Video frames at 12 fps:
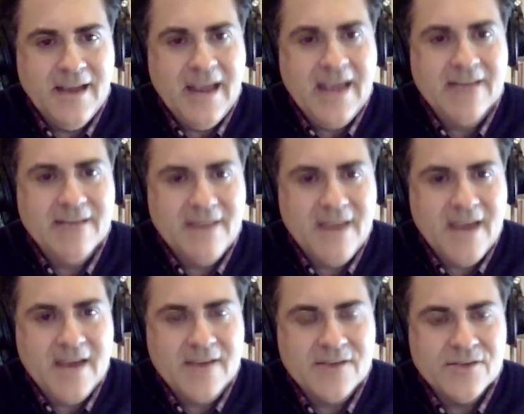And
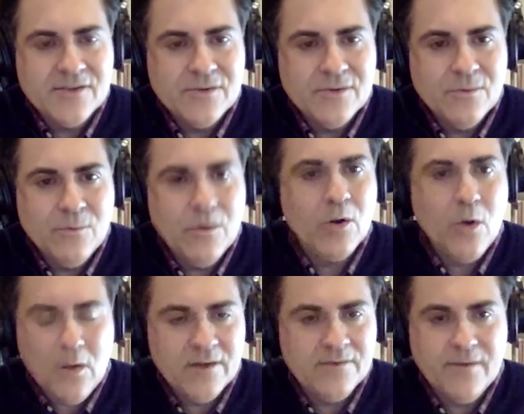yet we're
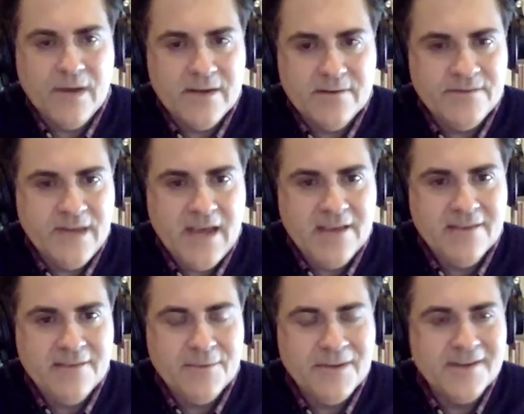all afraid of death.
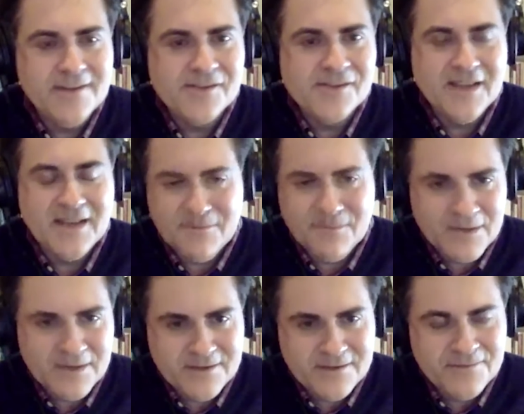We're not in slavery
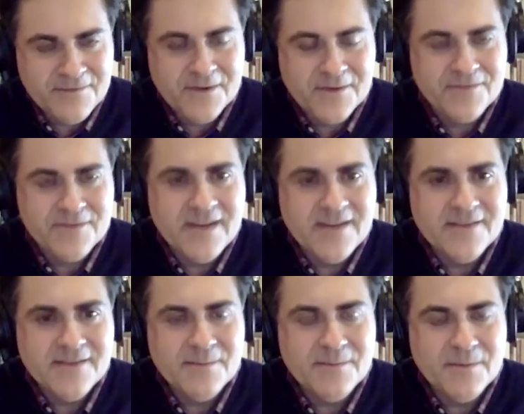to fear of death,
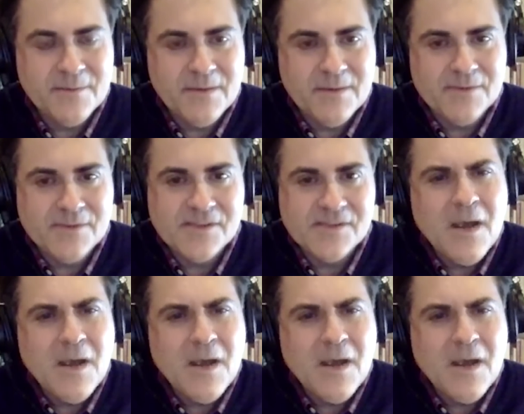the Bible says.